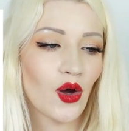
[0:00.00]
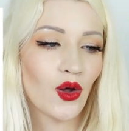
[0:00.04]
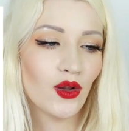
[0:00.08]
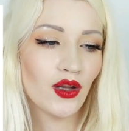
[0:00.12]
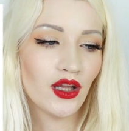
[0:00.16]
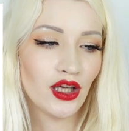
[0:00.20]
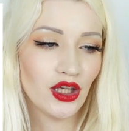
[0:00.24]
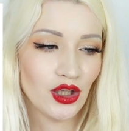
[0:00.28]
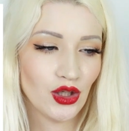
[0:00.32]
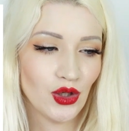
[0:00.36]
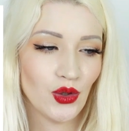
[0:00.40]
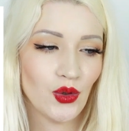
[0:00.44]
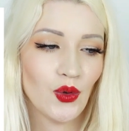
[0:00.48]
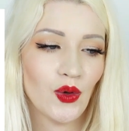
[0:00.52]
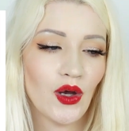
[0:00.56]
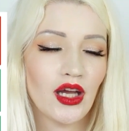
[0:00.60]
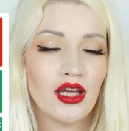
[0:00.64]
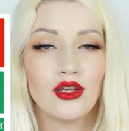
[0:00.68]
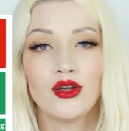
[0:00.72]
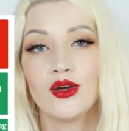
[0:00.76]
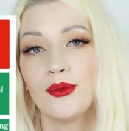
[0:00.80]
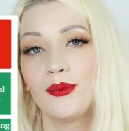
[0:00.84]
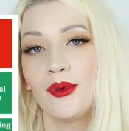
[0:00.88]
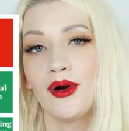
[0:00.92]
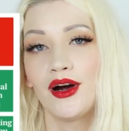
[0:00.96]
only you
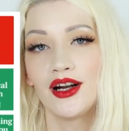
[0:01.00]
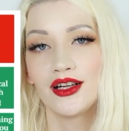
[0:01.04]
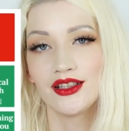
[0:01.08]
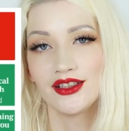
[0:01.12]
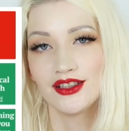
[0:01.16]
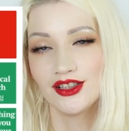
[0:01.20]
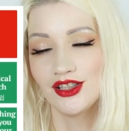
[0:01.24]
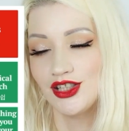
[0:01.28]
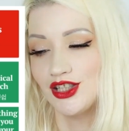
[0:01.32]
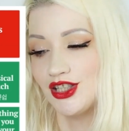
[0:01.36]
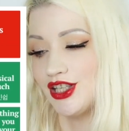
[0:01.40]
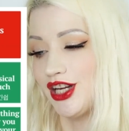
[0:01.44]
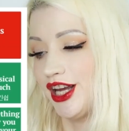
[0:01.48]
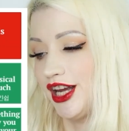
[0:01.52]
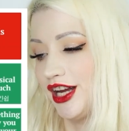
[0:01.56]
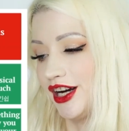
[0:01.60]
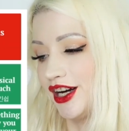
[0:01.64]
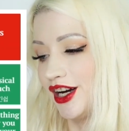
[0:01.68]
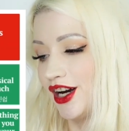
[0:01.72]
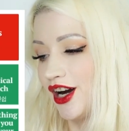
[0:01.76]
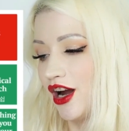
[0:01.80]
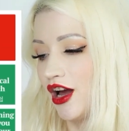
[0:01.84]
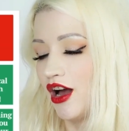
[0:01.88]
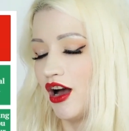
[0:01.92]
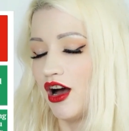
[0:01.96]
and your partner
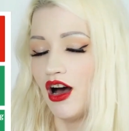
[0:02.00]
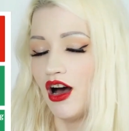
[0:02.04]
share.